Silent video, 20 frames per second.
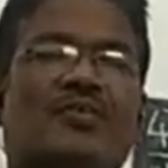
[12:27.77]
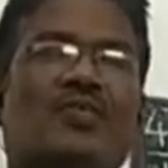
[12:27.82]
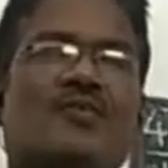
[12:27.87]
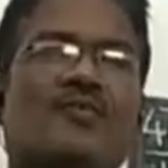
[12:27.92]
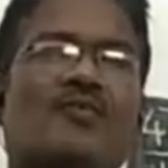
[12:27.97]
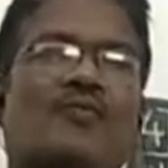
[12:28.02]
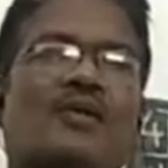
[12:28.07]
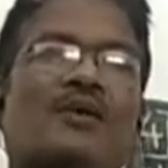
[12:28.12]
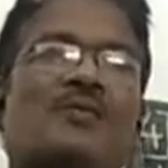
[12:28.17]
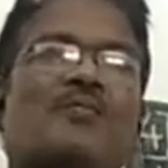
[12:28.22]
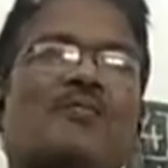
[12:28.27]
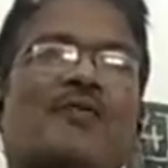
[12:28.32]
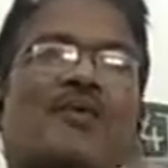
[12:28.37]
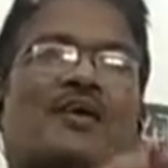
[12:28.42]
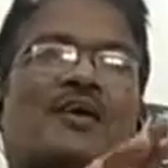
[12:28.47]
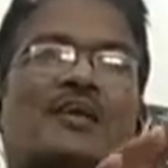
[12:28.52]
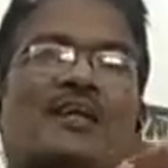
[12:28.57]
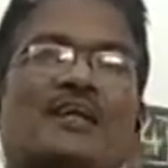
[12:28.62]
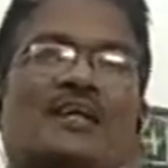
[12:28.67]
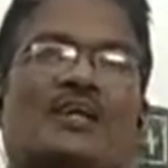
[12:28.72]
one
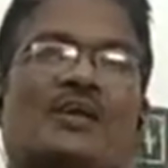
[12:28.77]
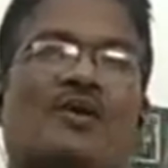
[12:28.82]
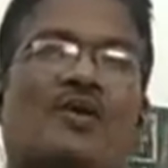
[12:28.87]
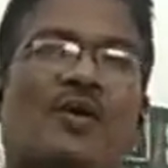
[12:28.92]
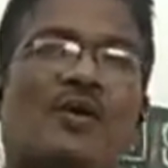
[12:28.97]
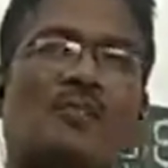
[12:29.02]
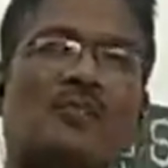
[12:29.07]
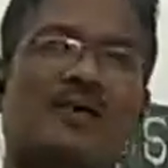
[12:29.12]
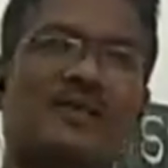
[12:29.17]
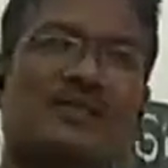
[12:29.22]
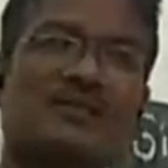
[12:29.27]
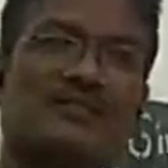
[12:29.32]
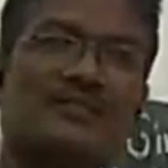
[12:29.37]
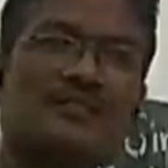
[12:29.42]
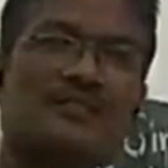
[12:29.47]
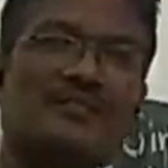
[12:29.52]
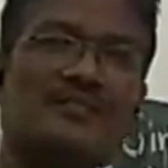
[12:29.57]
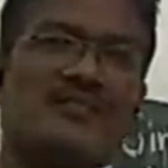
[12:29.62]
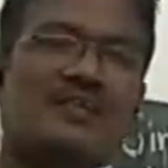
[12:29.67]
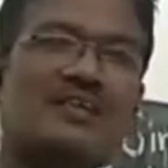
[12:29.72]
point in common,
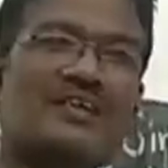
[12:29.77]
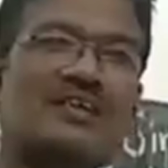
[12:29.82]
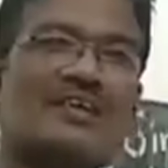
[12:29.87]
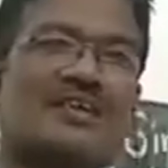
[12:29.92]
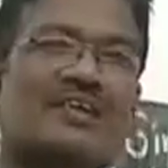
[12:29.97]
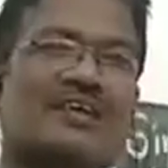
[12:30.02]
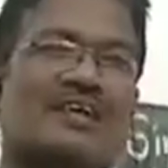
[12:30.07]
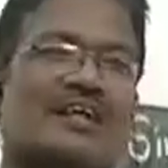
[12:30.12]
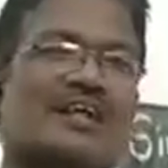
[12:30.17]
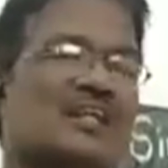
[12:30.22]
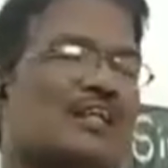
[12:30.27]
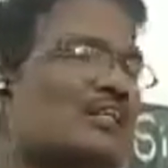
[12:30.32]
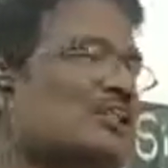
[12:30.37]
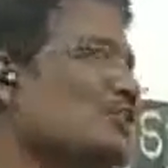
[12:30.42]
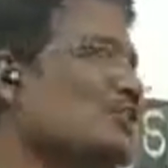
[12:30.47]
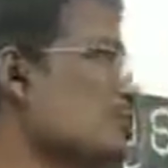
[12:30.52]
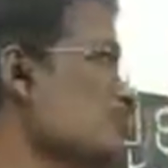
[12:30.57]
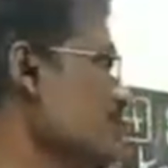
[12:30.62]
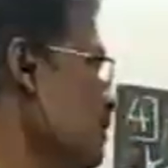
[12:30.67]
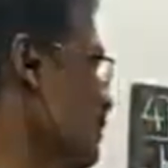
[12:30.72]
it is
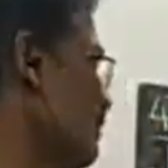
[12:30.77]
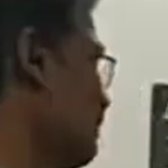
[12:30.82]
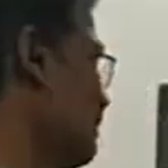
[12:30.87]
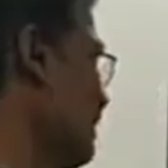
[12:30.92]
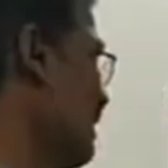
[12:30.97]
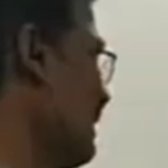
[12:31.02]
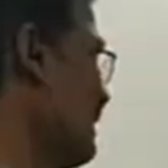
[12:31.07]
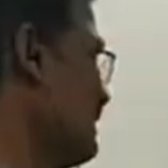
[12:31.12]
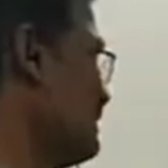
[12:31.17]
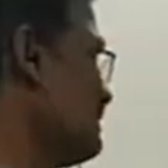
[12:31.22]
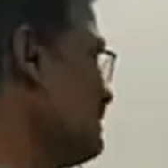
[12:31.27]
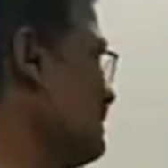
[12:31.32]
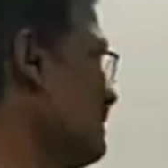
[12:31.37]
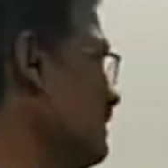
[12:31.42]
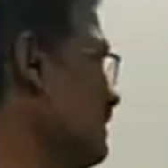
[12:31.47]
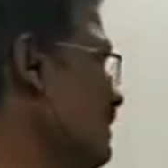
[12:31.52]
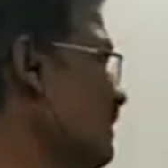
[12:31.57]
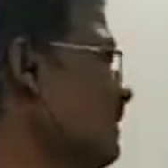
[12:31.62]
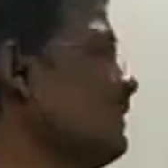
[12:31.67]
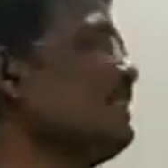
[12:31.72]
to be known as
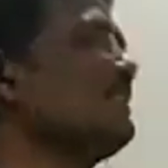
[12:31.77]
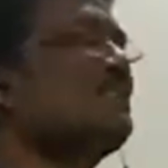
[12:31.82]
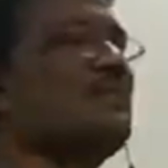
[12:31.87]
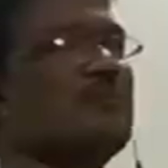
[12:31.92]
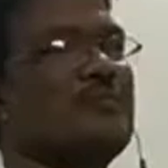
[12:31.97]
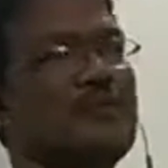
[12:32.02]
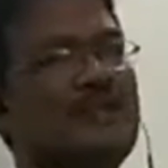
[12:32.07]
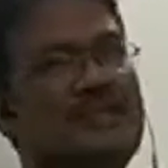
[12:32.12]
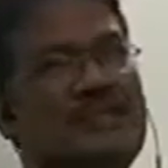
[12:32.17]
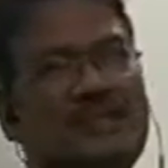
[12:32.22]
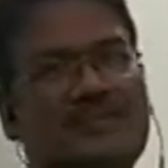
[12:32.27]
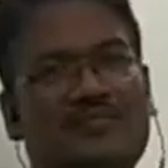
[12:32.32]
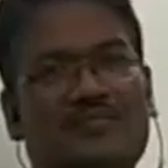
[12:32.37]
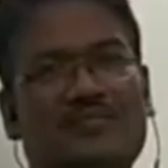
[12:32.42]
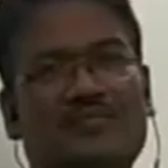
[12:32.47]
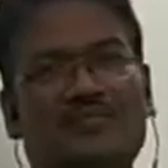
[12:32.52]
a simile.